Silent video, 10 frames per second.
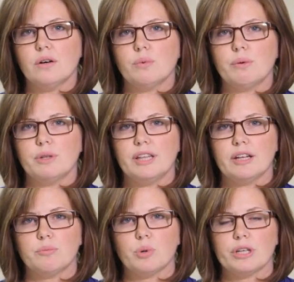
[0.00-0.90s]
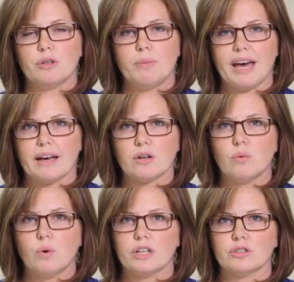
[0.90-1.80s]
We would then bring you back
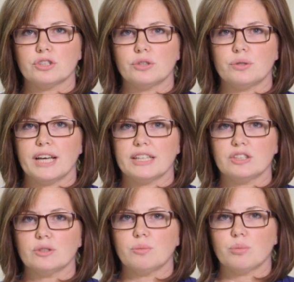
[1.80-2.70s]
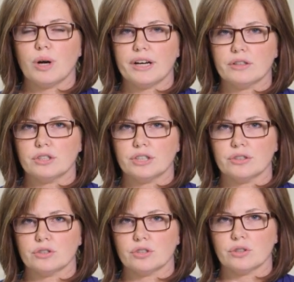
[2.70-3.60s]
1 or 2 days prior to
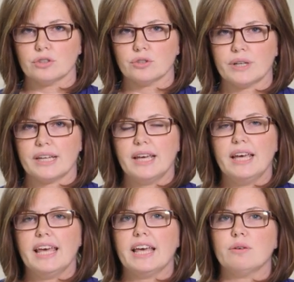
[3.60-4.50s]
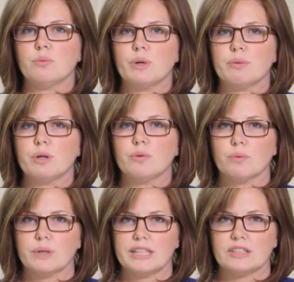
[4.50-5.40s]
your surgery, and we would
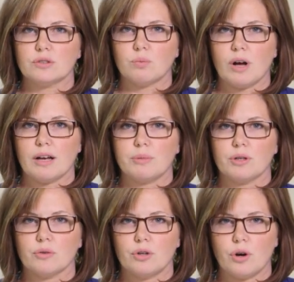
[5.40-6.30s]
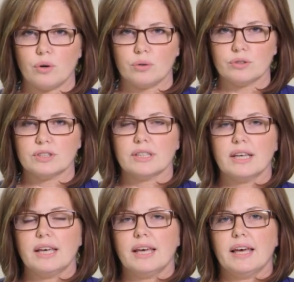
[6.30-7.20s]
re-swab your nose.
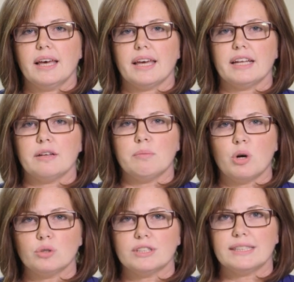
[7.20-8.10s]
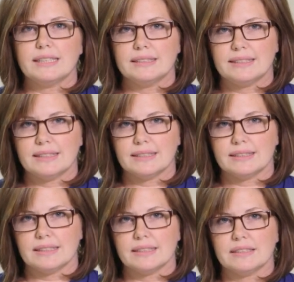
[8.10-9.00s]
And in most
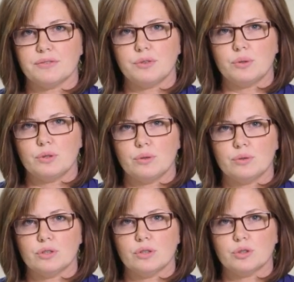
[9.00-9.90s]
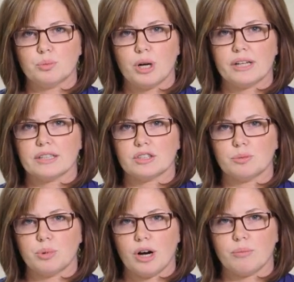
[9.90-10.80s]
instances, if you use those
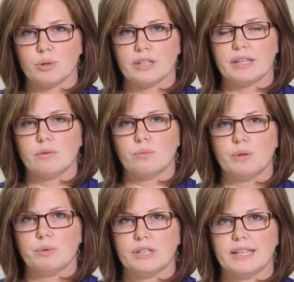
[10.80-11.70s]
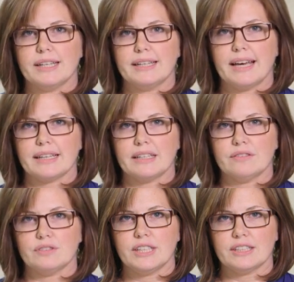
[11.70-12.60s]
products properly, we would get a
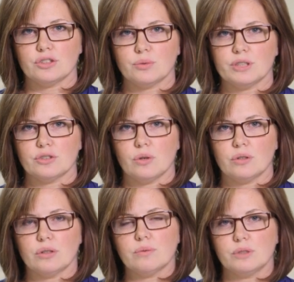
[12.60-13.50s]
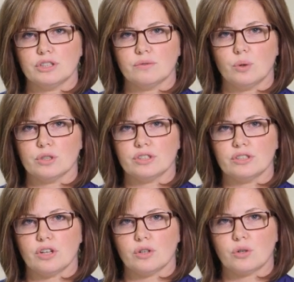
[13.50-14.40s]
negative test result, which of course
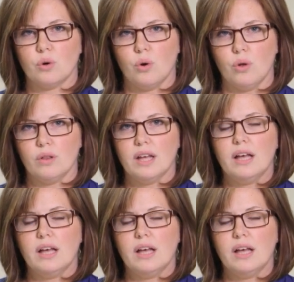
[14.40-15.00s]
is our goal.